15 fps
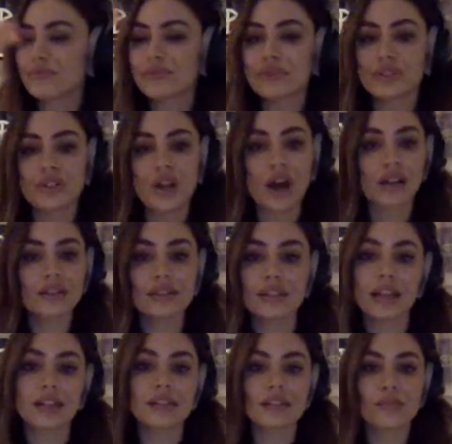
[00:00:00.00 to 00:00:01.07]

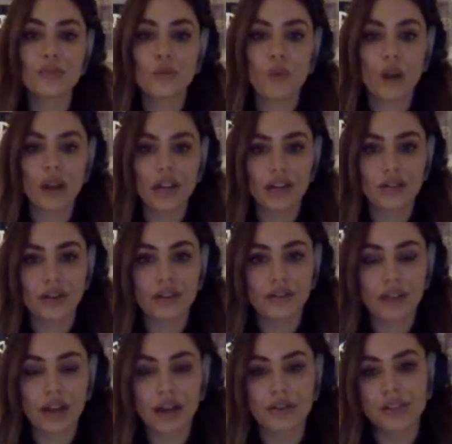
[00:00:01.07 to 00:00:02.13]
nonsense, me walking around the
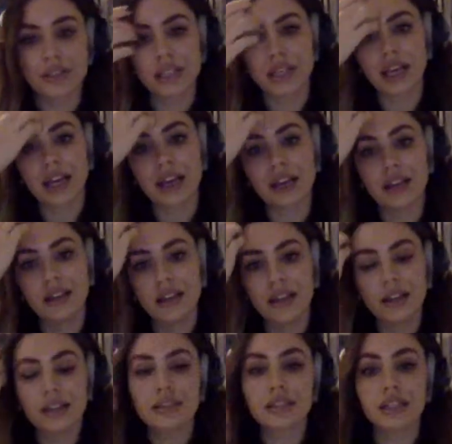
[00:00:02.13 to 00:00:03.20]
house singing,
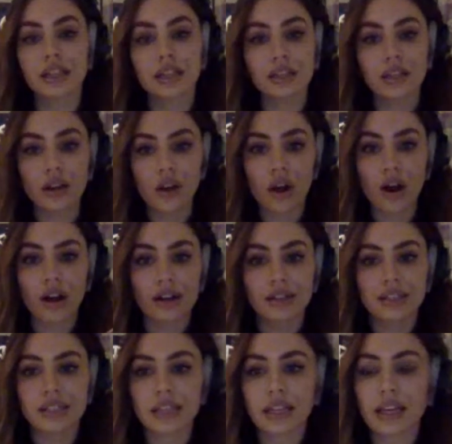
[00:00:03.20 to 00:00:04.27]
sitting in the car
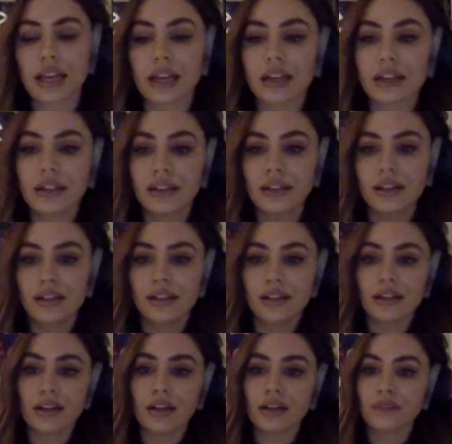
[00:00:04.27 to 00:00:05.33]
singing,
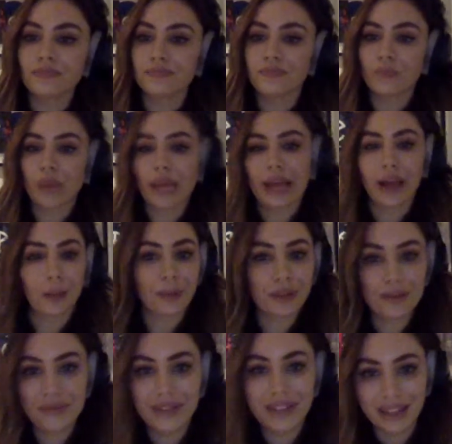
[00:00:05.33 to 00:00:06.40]
um, waking up in the
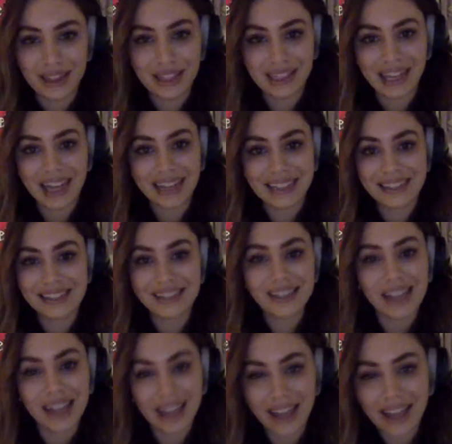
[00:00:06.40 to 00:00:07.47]
middle of the night
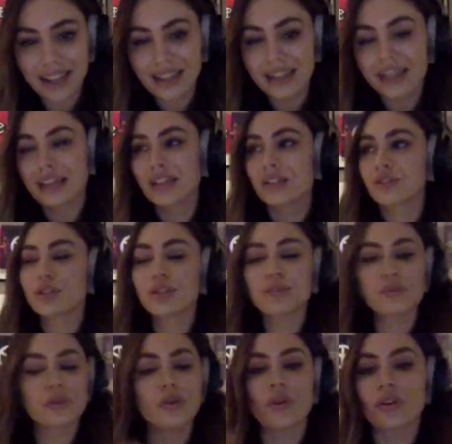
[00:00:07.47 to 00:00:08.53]
singing. Just
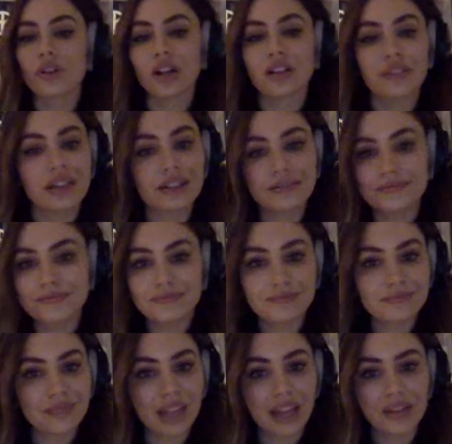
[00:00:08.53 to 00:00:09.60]
record all of it
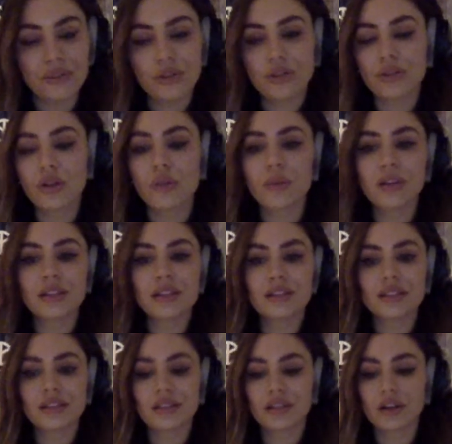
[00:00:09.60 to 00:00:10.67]
and you can always
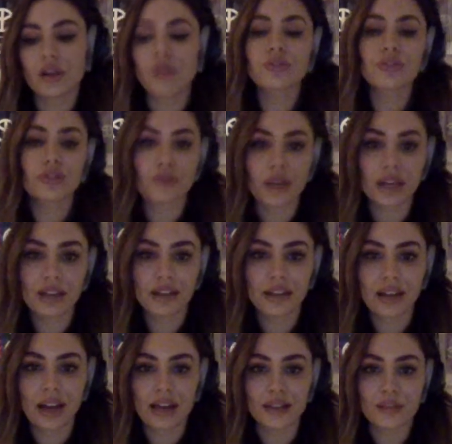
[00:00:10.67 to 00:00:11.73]
go to it
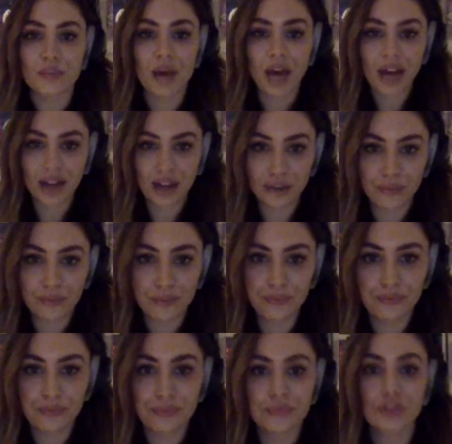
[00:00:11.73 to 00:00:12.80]
as a backup
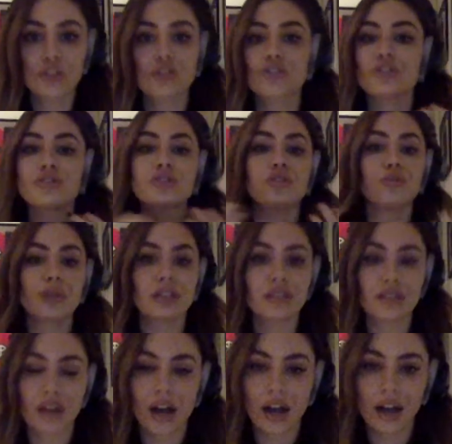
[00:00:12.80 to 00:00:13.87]
should you be
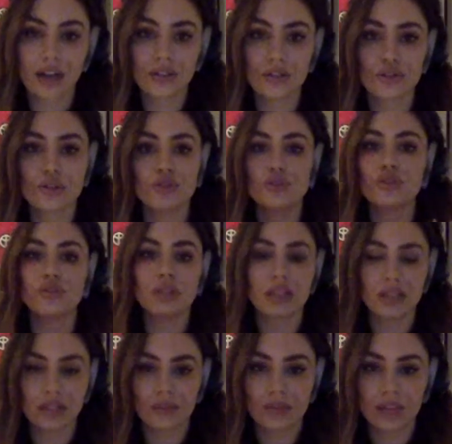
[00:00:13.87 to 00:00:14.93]
stuck should you
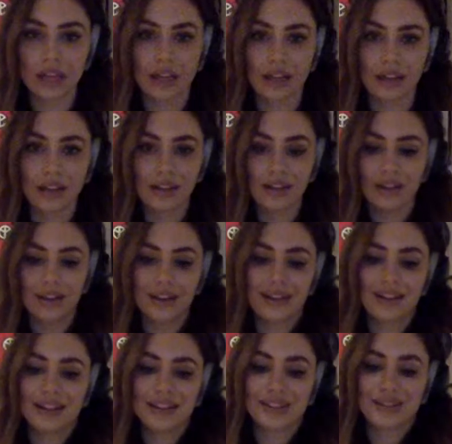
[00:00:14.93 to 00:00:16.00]
need something
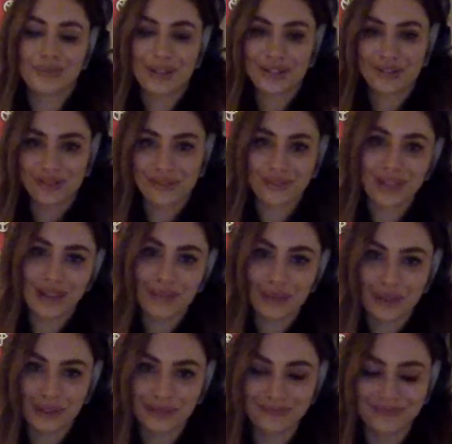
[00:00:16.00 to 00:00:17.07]
just make sure you
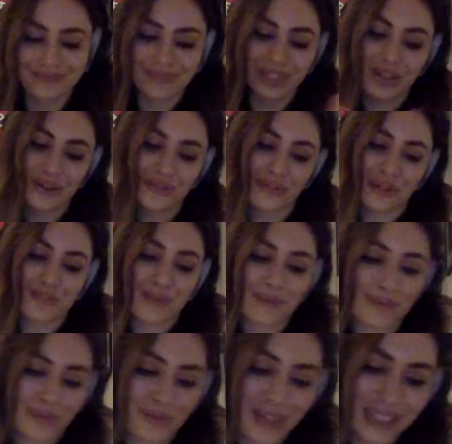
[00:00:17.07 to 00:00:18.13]
label your voice
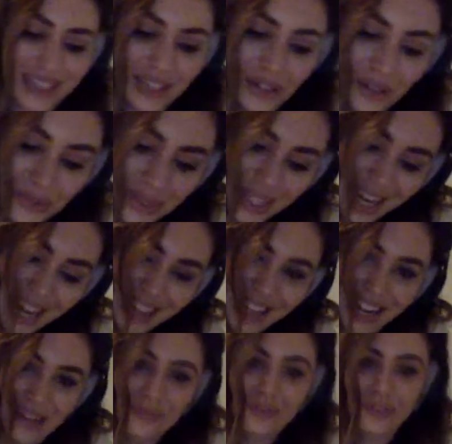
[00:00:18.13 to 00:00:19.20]
memos because i don't and then
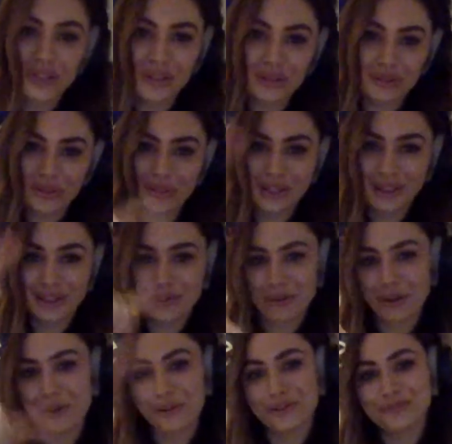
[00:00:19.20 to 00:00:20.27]
i'm just scrolling
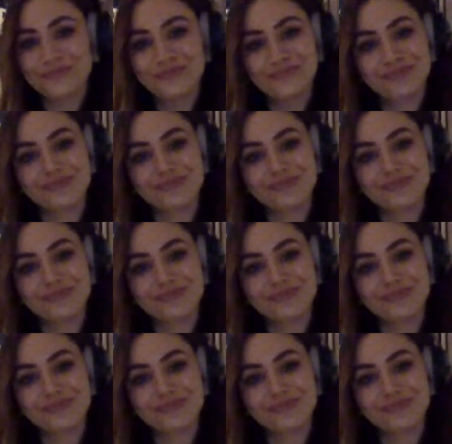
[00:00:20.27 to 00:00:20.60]
through